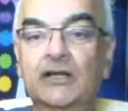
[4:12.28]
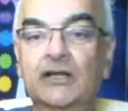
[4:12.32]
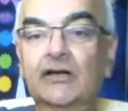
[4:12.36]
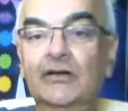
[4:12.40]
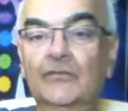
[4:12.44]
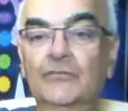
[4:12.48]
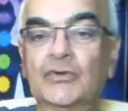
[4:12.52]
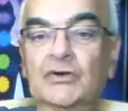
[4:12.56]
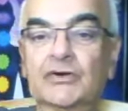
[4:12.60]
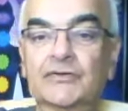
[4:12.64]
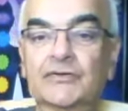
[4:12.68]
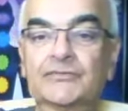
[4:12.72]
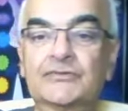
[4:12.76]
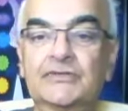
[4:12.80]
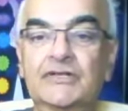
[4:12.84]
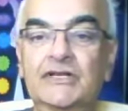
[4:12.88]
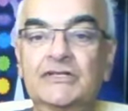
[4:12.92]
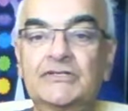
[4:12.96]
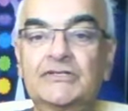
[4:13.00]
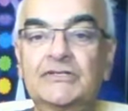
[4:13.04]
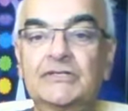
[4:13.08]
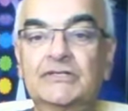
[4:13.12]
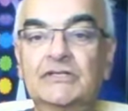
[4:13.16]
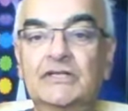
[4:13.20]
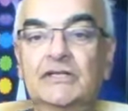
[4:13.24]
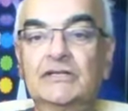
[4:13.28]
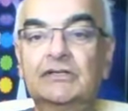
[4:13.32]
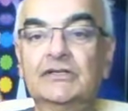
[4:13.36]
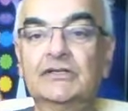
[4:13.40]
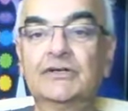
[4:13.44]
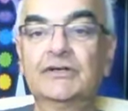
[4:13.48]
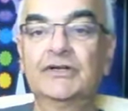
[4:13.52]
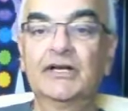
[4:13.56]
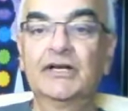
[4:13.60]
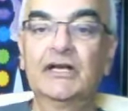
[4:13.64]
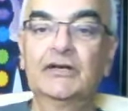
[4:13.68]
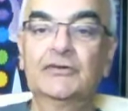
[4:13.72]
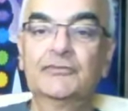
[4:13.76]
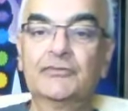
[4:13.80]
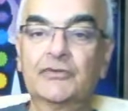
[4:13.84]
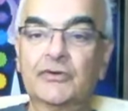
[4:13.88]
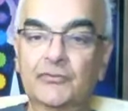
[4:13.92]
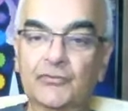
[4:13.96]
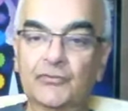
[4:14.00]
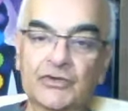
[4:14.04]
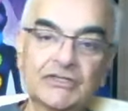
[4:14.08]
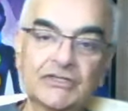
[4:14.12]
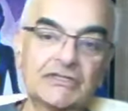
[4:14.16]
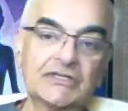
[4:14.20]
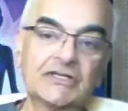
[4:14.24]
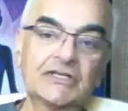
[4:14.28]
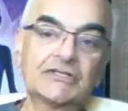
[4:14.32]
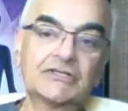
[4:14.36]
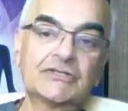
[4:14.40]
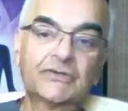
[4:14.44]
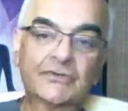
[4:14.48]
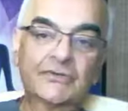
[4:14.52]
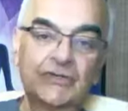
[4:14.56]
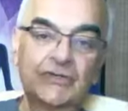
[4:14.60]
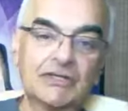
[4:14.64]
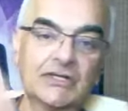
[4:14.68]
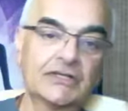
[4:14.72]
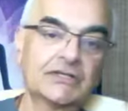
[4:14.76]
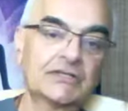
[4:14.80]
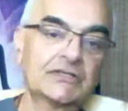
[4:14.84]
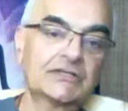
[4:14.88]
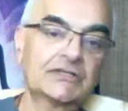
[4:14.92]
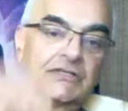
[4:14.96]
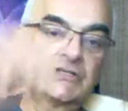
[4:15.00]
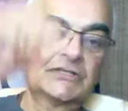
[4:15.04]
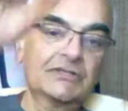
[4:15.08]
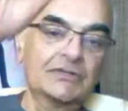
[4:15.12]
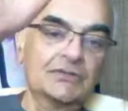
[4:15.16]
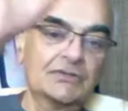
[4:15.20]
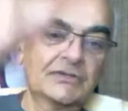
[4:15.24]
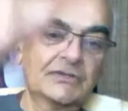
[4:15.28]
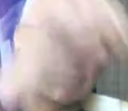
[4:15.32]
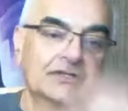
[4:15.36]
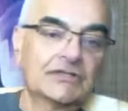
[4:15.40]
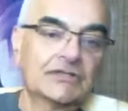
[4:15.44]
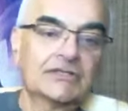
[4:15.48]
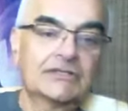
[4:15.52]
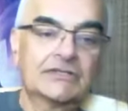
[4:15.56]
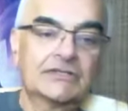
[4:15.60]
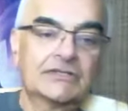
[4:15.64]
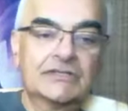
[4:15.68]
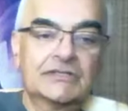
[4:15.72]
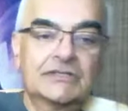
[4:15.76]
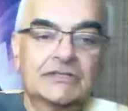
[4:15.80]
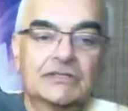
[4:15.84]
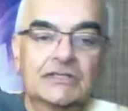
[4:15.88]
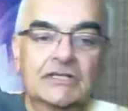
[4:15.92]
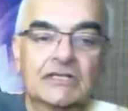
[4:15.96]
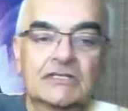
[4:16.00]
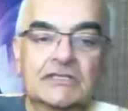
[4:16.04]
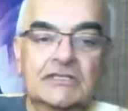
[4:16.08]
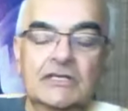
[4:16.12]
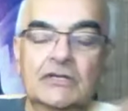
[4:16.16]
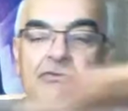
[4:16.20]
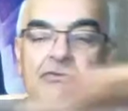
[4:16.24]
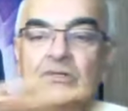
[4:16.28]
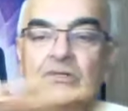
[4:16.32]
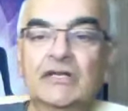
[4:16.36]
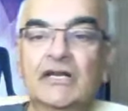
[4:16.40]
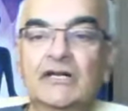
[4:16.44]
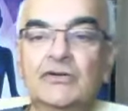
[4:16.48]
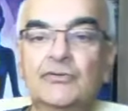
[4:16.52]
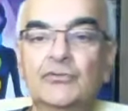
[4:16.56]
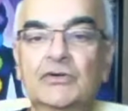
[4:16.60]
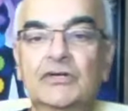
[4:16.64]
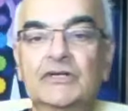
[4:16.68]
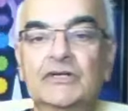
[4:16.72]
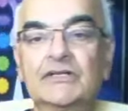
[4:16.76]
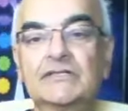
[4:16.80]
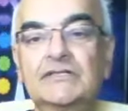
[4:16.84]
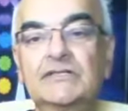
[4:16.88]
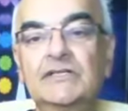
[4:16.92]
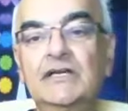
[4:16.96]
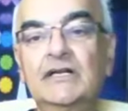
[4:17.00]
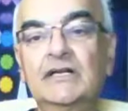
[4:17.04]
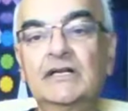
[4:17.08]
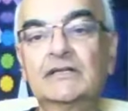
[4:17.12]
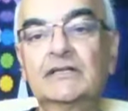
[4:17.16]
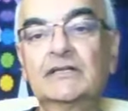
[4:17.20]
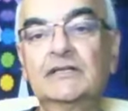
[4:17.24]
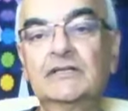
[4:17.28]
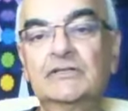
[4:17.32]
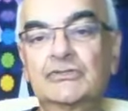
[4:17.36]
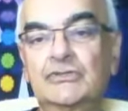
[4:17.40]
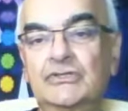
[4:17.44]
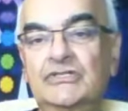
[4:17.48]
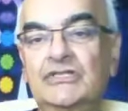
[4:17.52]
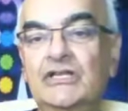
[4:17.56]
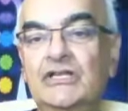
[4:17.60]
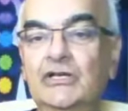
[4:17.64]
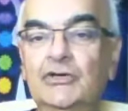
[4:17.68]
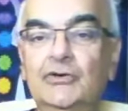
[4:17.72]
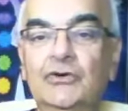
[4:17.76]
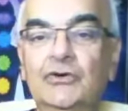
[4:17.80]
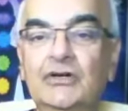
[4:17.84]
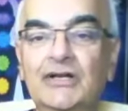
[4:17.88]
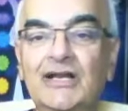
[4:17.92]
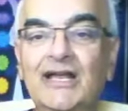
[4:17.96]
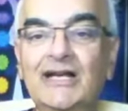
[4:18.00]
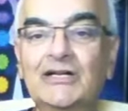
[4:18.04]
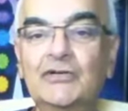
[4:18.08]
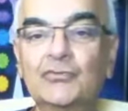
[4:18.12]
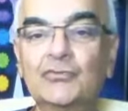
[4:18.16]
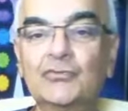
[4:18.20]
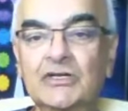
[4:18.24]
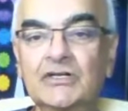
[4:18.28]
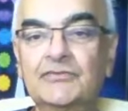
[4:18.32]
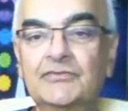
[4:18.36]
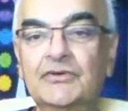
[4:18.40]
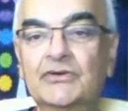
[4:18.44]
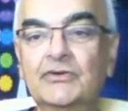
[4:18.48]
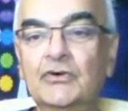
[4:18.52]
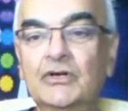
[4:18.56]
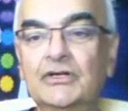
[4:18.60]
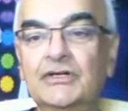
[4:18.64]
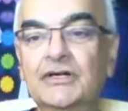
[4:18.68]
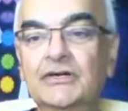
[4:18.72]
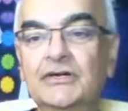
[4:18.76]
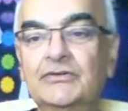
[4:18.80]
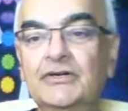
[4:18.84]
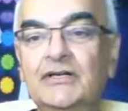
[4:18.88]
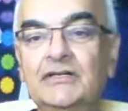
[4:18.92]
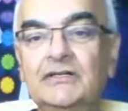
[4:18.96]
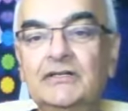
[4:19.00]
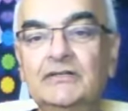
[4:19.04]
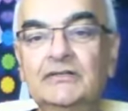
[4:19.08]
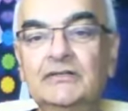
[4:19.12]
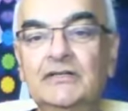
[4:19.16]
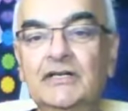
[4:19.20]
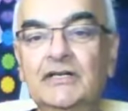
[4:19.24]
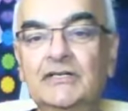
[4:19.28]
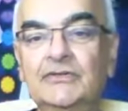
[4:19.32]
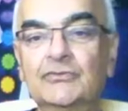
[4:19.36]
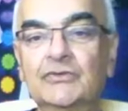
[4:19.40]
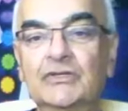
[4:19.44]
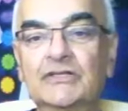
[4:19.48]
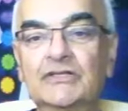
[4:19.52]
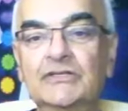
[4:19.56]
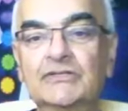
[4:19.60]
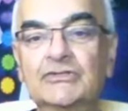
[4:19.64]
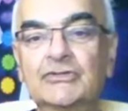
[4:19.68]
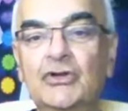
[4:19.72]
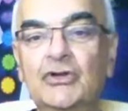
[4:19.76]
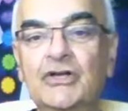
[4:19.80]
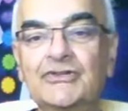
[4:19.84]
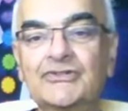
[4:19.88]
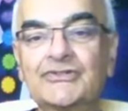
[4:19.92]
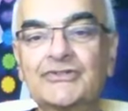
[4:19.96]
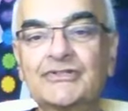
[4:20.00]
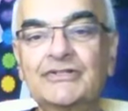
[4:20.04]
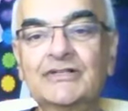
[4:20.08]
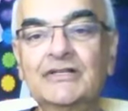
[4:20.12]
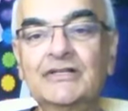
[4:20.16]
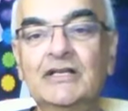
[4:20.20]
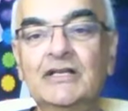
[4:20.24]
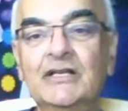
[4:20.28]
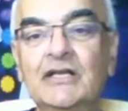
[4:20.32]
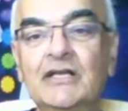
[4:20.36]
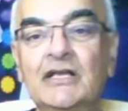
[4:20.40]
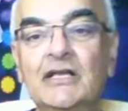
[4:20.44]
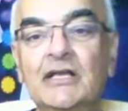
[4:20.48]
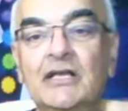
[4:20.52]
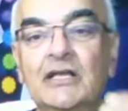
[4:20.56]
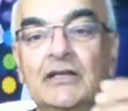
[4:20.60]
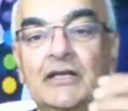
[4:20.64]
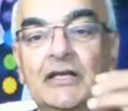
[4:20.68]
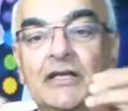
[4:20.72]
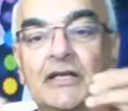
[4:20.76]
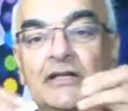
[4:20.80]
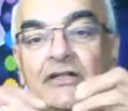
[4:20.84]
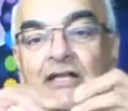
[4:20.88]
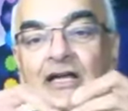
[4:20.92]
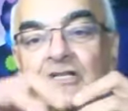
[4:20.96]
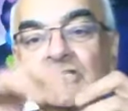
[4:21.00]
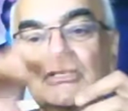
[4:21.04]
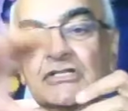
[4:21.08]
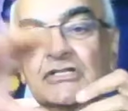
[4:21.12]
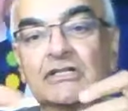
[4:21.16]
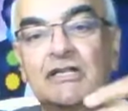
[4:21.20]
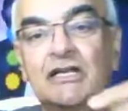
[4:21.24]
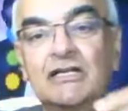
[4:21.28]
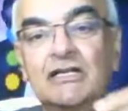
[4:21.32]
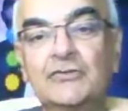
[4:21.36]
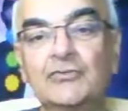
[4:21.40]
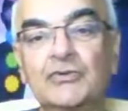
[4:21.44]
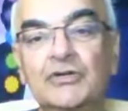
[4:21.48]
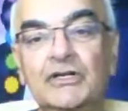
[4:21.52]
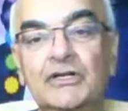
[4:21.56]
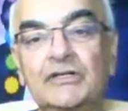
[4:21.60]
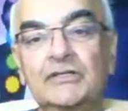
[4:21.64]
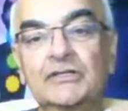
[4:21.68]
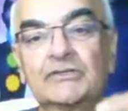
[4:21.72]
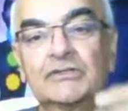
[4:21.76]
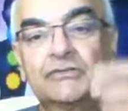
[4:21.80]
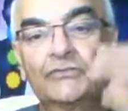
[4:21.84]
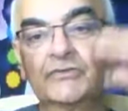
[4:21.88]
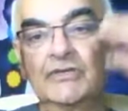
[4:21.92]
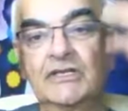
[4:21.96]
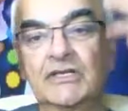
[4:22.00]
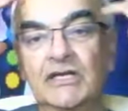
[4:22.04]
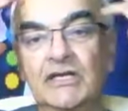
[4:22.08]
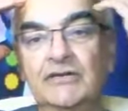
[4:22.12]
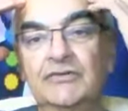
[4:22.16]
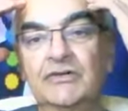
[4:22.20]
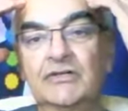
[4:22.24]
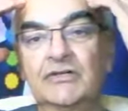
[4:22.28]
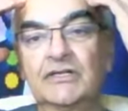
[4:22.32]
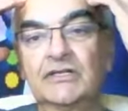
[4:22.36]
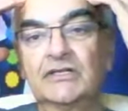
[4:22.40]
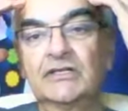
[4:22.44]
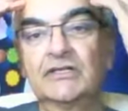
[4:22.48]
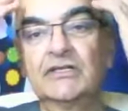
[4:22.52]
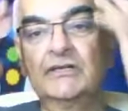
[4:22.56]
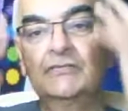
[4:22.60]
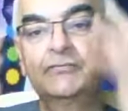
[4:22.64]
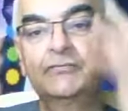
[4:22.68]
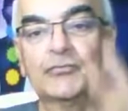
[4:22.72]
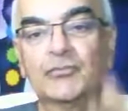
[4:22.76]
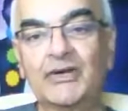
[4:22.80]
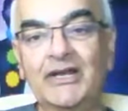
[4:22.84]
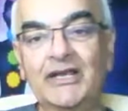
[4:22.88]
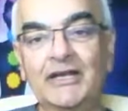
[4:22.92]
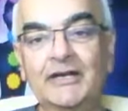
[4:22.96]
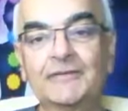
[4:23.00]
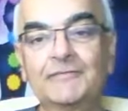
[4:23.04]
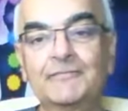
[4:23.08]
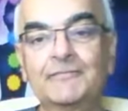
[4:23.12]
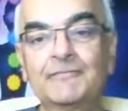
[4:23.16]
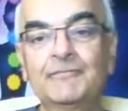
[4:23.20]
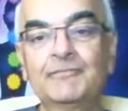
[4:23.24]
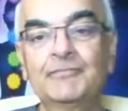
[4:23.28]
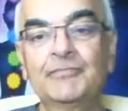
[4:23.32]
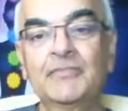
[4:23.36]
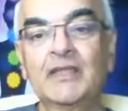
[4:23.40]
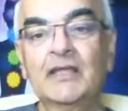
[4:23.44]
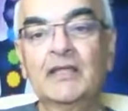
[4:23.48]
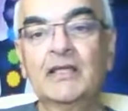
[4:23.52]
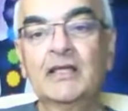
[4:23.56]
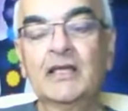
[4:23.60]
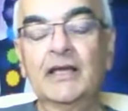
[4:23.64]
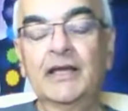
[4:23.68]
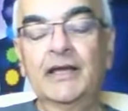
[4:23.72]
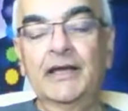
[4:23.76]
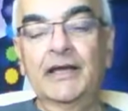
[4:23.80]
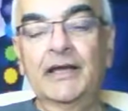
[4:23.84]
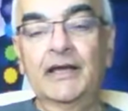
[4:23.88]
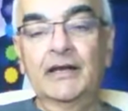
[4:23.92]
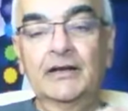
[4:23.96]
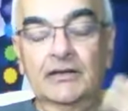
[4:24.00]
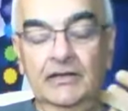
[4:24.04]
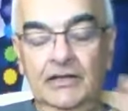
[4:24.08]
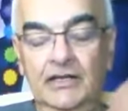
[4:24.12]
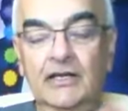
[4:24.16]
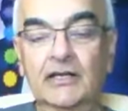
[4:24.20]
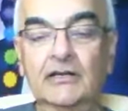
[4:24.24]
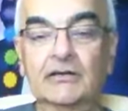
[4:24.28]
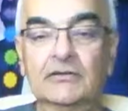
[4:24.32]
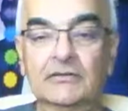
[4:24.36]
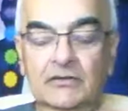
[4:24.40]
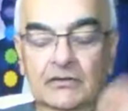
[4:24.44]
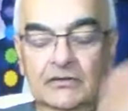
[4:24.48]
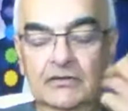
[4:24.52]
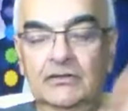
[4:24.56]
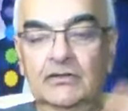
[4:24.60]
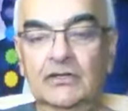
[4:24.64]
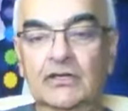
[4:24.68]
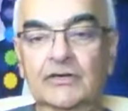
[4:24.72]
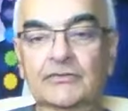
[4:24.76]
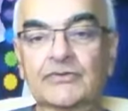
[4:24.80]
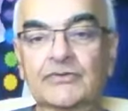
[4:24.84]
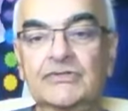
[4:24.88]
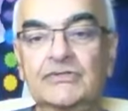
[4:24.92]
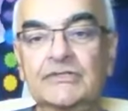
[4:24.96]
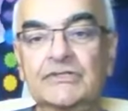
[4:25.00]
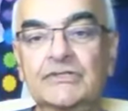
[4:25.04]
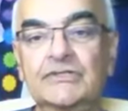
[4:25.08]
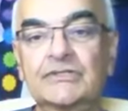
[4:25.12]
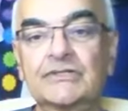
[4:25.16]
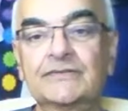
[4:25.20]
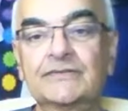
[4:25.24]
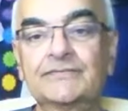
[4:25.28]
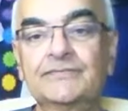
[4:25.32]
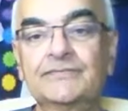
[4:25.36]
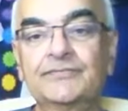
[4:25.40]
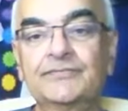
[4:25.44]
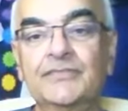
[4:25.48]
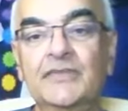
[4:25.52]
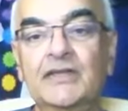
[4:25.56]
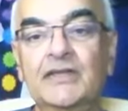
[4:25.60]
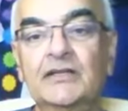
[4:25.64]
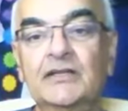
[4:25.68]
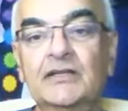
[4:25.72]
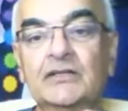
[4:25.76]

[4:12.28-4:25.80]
There are a number of stations. There is a relay from one station to the other station to the other station. That's how the network is there. It's a cellular network, we call it, right? Network is lost. And that's the network. See, we have it in the brain and nervous system.